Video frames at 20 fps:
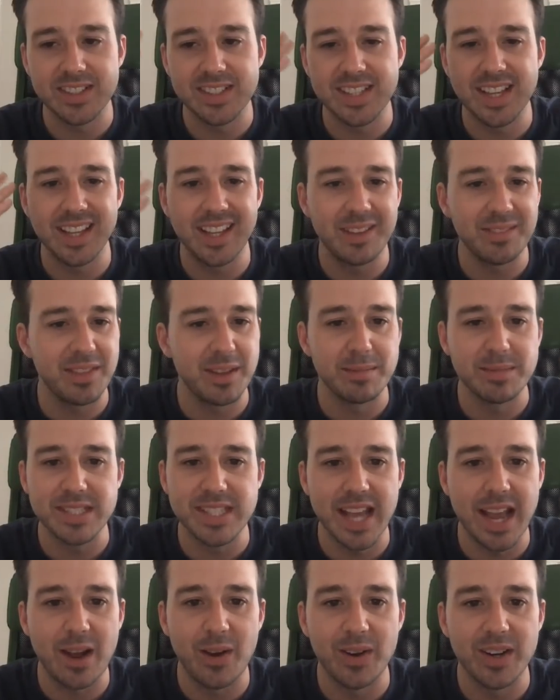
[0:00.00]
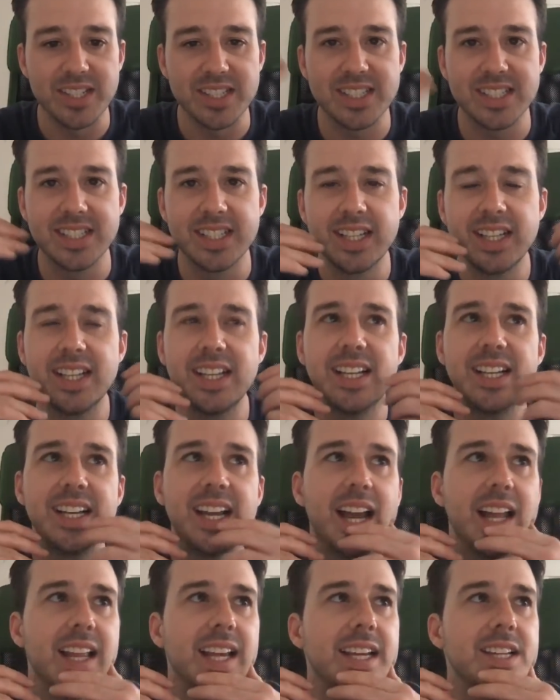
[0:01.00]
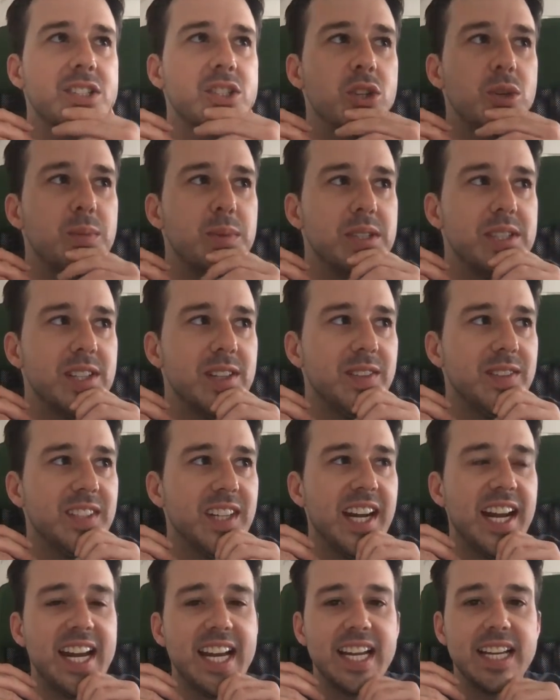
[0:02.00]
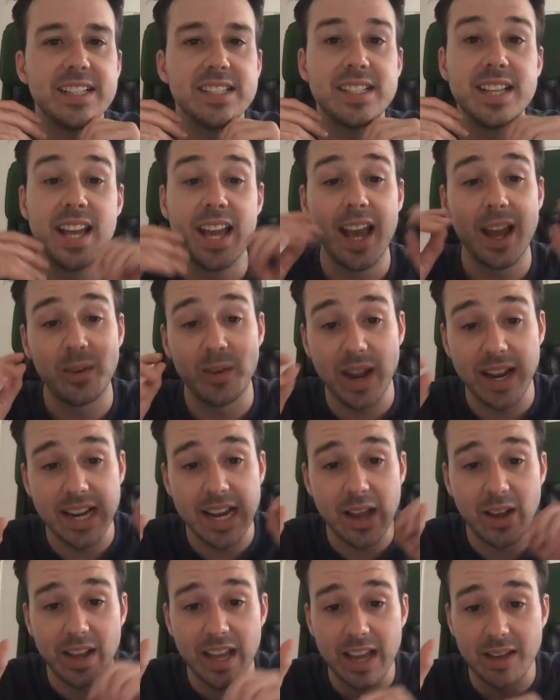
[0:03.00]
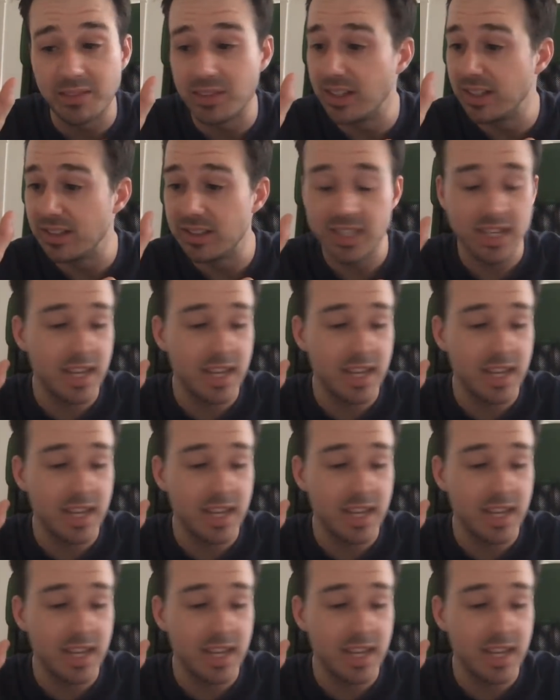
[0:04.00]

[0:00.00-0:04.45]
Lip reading: I love them sours. I like a super silver haze. Right now I have a